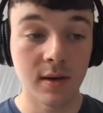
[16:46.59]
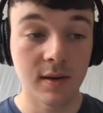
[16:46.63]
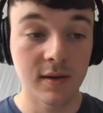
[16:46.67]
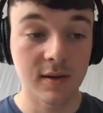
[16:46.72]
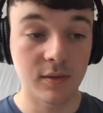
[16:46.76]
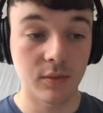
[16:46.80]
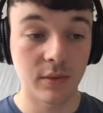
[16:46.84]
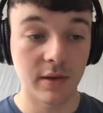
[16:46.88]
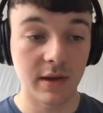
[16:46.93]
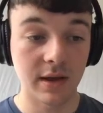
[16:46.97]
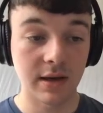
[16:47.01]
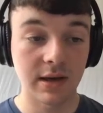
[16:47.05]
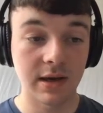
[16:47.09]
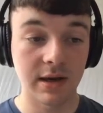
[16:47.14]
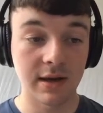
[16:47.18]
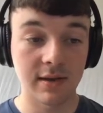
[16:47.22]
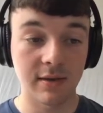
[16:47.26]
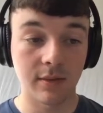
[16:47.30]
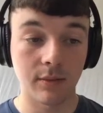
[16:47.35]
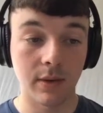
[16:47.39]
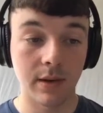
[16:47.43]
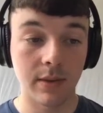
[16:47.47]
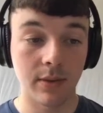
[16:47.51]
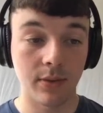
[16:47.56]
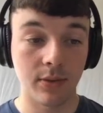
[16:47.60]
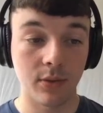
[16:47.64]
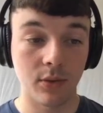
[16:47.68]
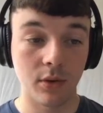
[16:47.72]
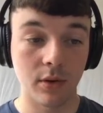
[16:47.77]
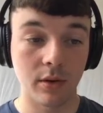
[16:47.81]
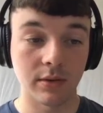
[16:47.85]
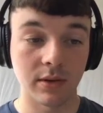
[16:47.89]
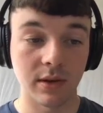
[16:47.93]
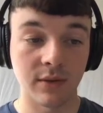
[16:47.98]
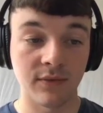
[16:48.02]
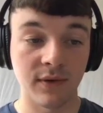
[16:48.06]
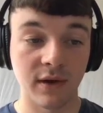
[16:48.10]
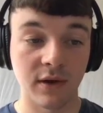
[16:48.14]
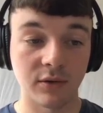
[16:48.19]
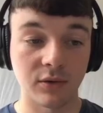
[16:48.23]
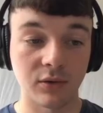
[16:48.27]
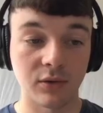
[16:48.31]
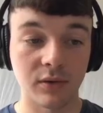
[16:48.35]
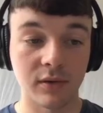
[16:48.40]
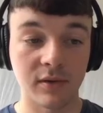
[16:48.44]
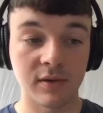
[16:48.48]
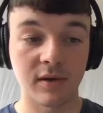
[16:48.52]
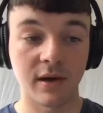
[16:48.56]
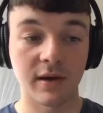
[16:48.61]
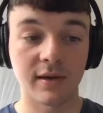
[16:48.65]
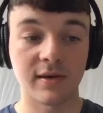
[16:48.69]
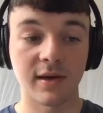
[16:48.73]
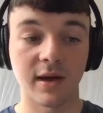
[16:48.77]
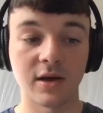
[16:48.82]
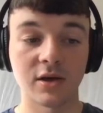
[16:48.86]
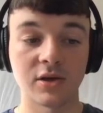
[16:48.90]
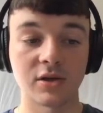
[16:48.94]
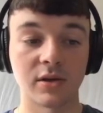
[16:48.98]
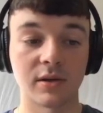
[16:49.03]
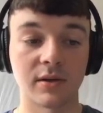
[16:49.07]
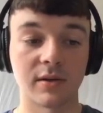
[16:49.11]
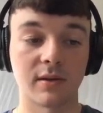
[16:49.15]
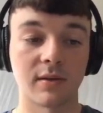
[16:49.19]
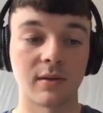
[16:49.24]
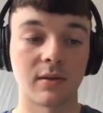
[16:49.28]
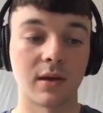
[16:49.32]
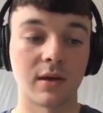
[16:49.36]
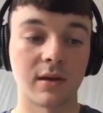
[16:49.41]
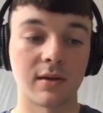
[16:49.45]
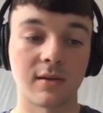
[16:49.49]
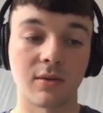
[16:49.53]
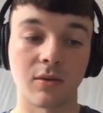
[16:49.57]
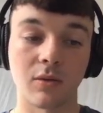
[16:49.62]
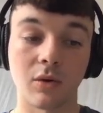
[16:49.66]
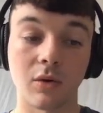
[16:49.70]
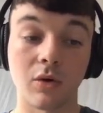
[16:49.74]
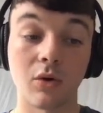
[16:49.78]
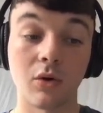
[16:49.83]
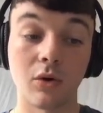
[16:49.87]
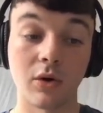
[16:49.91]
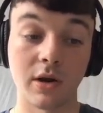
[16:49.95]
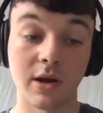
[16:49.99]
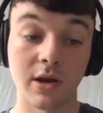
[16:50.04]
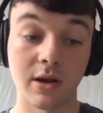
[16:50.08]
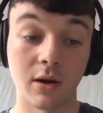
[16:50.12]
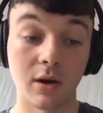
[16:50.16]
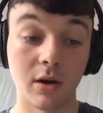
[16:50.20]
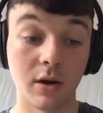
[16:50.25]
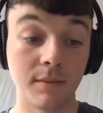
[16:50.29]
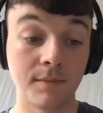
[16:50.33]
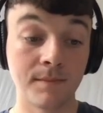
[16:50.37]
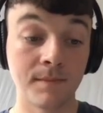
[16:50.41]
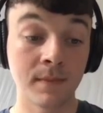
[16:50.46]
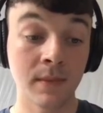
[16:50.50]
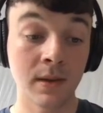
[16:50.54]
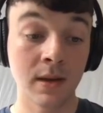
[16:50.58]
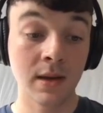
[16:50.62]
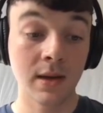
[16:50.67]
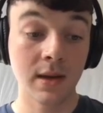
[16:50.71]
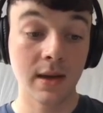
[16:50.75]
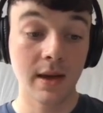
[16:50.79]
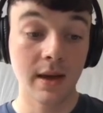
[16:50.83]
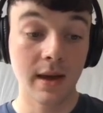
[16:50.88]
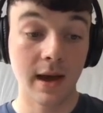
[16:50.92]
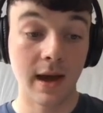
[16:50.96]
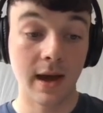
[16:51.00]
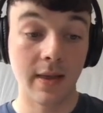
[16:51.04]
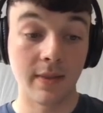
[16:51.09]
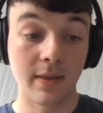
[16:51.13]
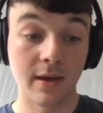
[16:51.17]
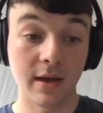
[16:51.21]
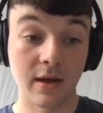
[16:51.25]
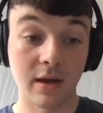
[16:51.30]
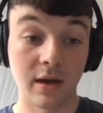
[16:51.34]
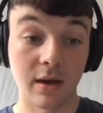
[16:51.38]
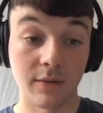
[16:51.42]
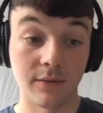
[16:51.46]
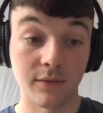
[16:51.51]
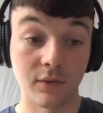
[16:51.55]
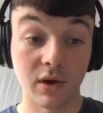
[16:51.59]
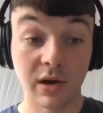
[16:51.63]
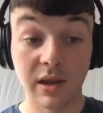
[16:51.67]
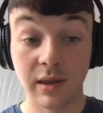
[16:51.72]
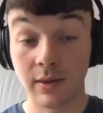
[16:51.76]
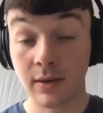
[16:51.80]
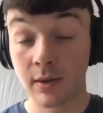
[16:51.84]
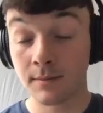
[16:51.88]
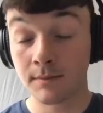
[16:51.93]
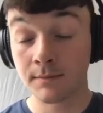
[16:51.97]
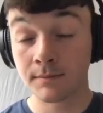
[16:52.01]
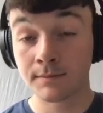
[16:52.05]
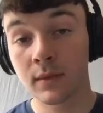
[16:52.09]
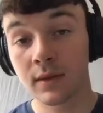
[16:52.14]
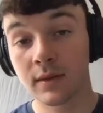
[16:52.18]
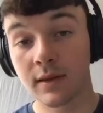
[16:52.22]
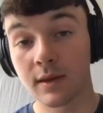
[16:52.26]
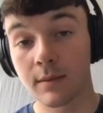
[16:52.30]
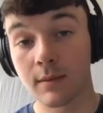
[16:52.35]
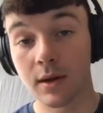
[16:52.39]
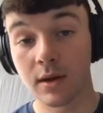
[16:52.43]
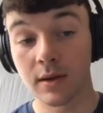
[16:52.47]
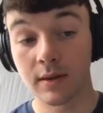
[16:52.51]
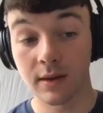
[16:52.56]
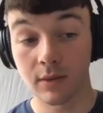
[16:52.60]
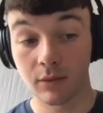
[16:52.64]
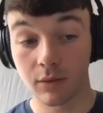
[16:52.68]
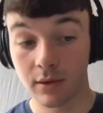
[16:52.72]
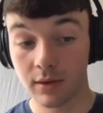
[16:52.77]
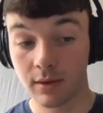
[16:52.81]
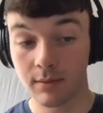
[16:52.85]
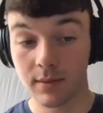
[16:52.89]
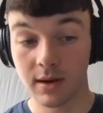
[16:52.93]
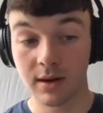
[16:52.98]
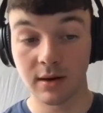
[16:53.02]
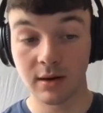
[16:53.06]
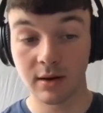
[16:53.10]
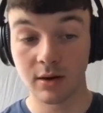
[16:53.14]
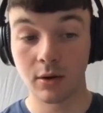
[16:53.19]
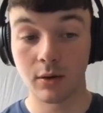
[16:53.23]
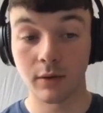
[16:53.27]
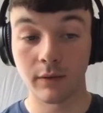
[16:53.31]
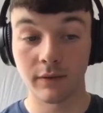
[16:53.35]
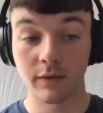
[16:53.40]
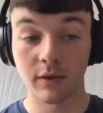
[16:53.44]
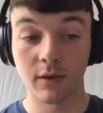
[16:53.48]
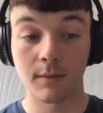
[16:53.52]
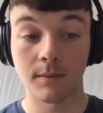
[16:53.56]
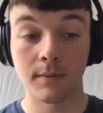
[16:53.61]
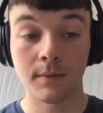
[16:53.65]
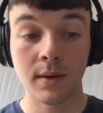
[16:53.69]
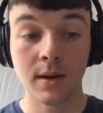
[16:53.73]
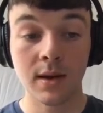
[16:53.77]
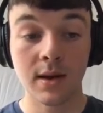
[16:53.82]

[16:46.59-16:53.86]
So what they did is they went through and they found all the citations and things that were already on, and they avoided them. They made a note of them,